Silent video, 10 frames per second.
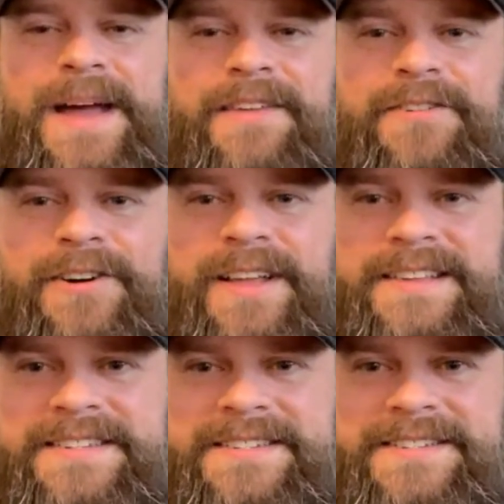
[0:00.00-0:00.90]
might have heard
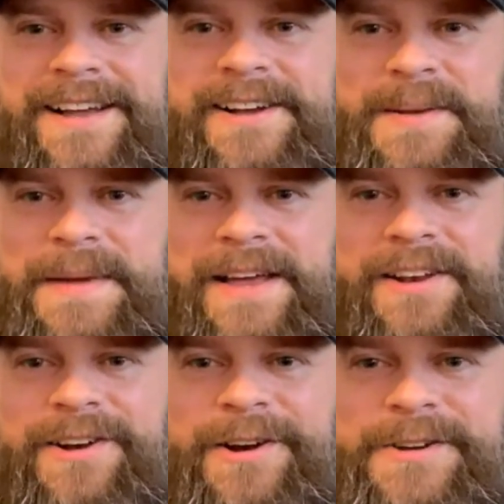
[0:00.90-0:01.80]
us talking
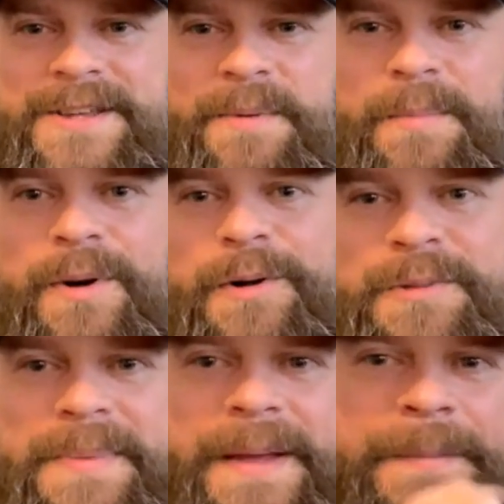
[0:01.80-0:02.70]
about it or some of
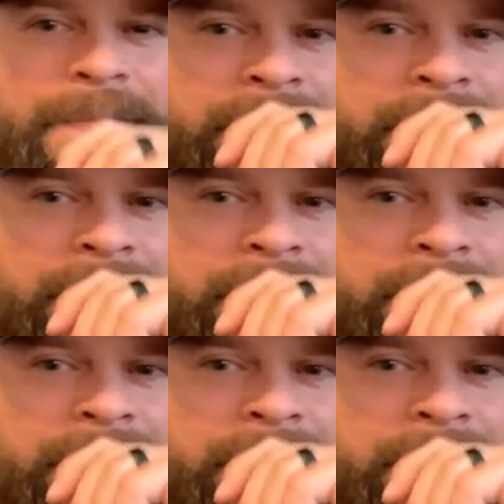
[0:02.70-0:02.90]
both. But